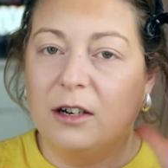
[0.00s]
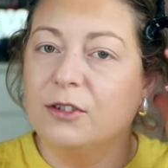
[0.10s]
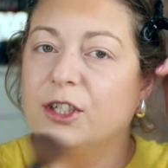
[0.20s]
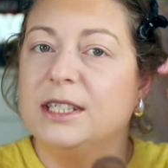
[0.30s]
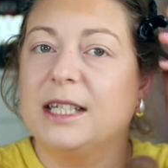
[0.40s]

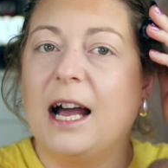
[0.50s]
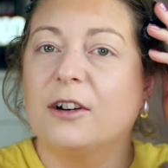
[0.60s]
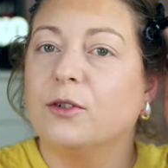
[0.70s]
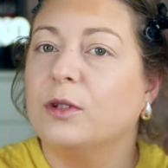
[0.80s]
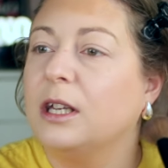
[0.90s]
she's
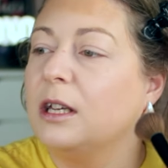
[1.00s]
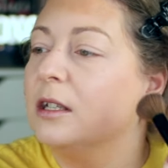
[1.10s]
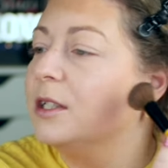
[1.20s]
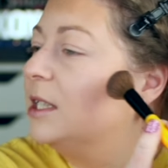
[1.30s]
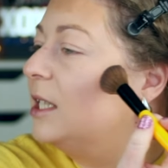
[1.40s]
actually
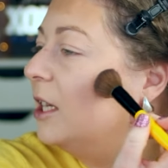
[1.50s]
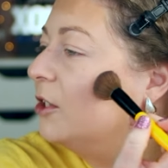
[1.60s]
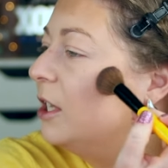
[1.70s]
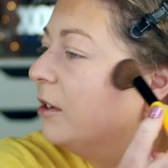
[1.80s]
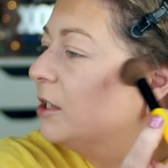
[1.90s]

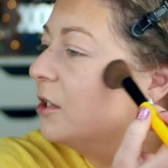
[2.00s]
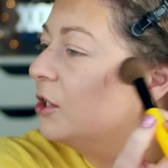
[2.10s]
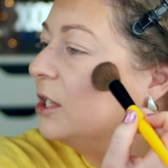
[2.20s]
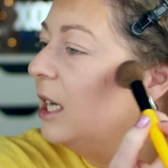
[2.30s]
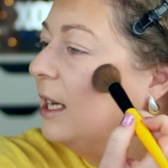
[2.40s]
stationary. So
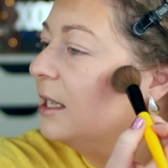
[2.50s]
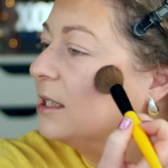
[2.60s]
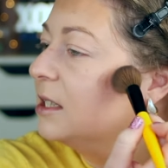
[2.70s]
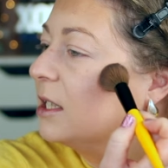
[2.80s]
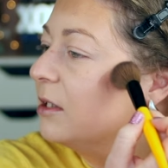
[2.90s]
she's not
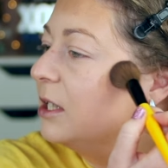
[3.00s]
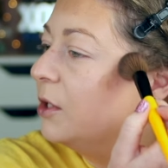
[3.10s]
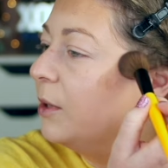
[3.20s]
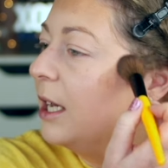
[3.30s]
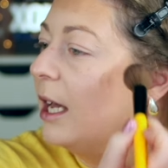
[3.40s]
necessarily
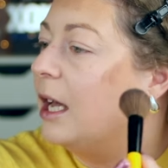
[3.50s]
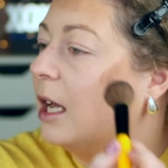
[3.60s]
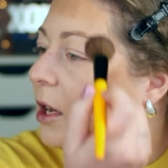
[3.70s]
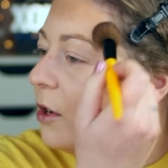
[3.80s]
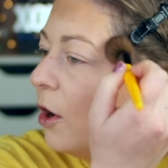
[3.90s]
doing
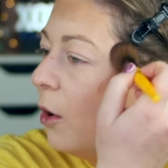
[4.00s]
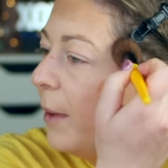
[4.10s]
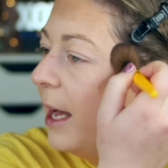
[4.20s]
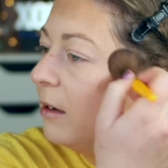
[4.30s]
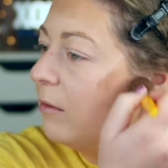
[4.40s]
a nomad